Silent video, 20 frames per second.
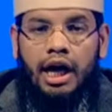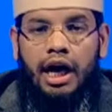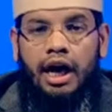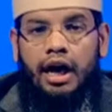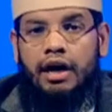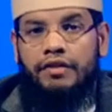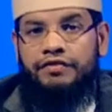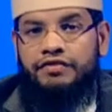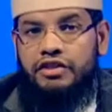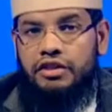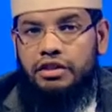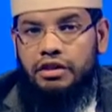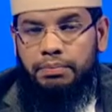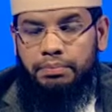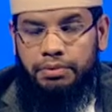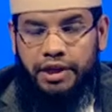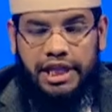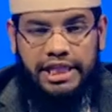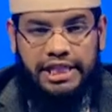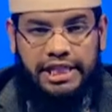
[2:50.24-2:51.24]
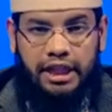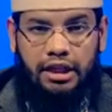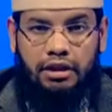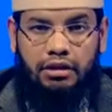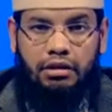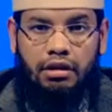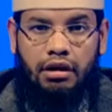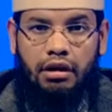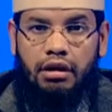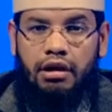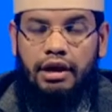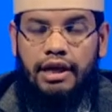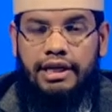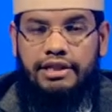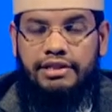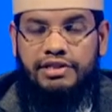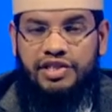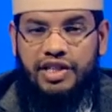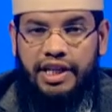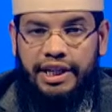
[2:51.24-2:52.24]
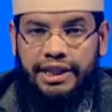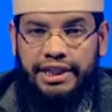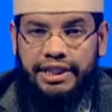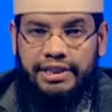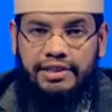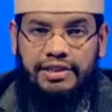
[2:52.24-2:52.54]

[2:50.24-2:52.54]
After praising Allah and sending